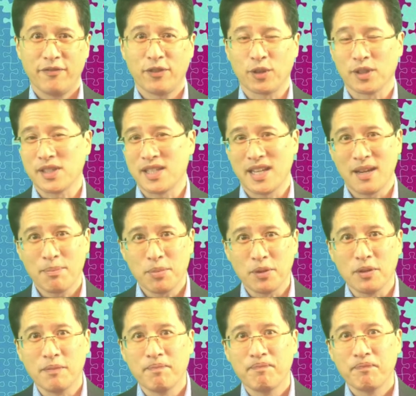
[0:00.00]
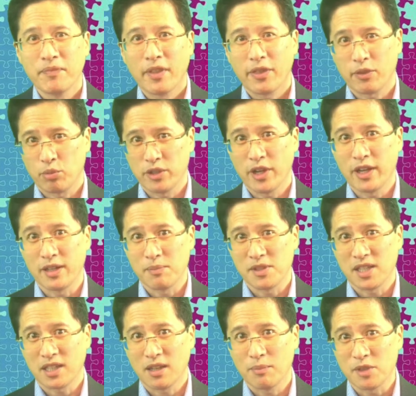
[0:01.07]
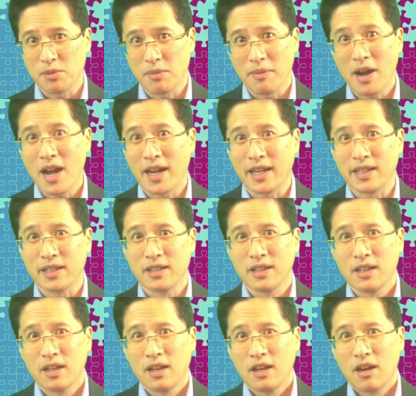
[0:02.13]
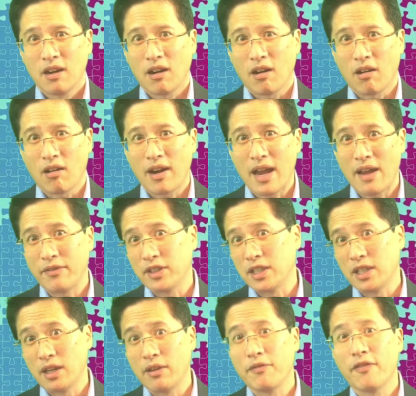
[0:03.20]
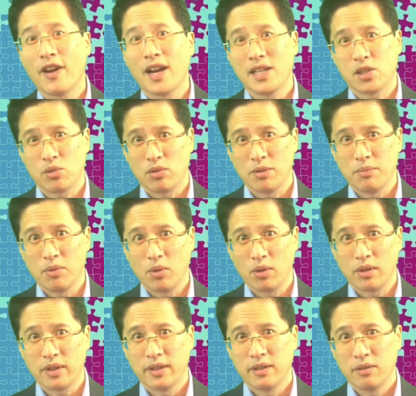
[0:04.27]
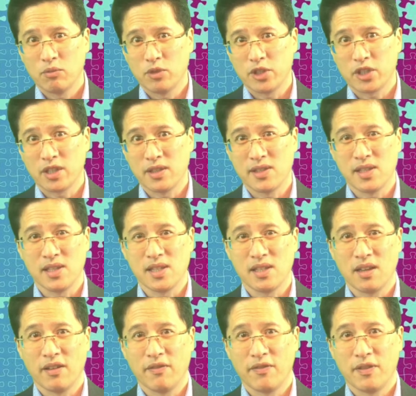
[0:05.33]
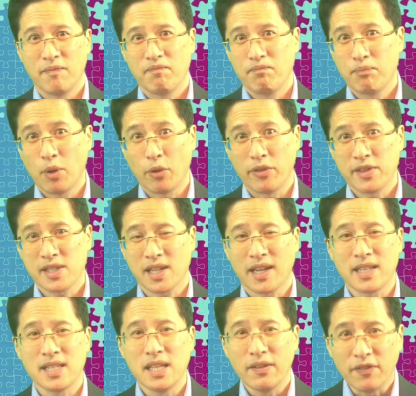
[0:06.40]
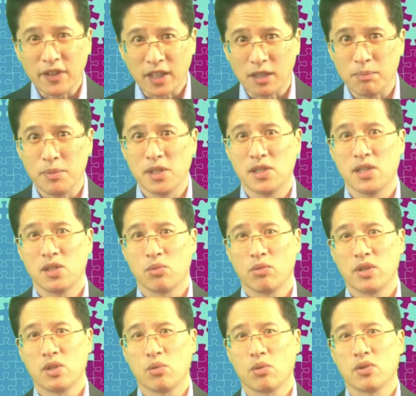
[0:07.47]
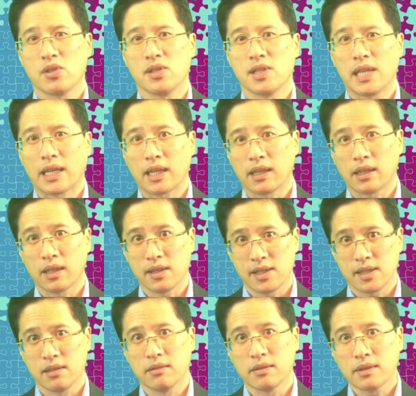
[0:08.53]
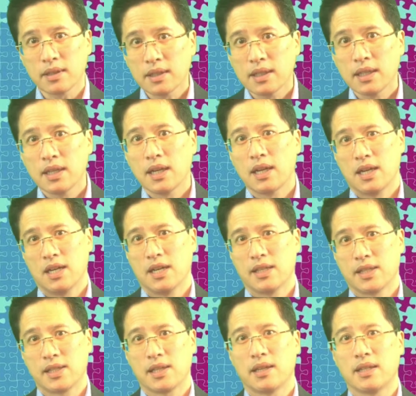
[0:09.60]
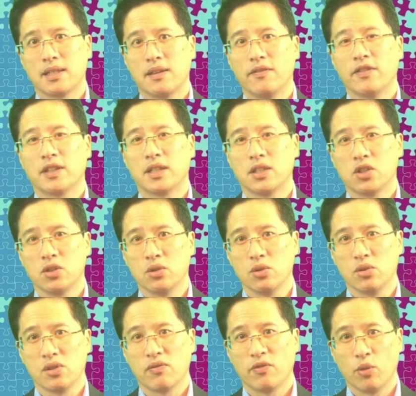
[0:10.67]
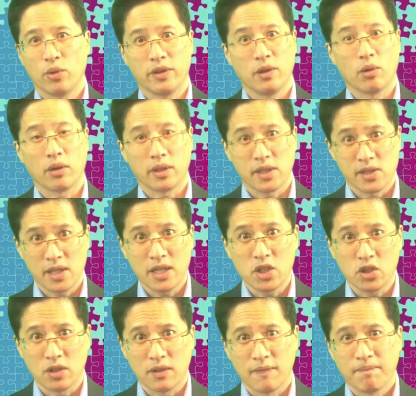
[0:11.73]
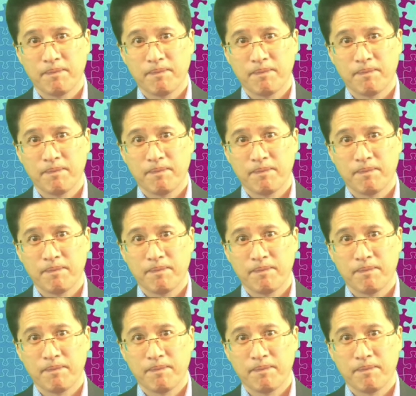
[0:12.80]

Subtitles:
For example, 3 items that come to mind are having an advisory board, which consists of both scientific and business resources that can consult on scientific issues for the organization.